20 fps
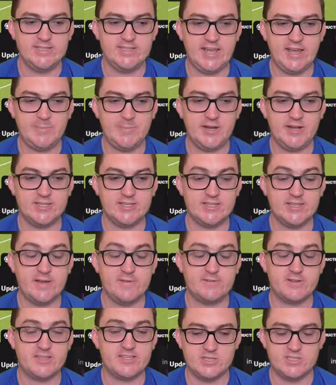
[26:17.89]
10 minutes
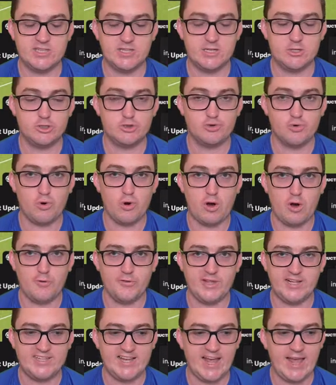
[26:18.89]
left, still a draw
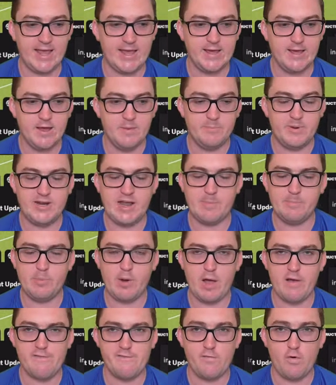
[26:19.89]
on the day, but up
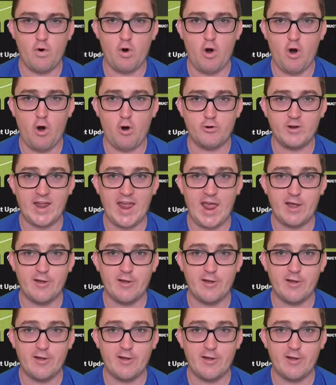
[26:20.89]
by 4 on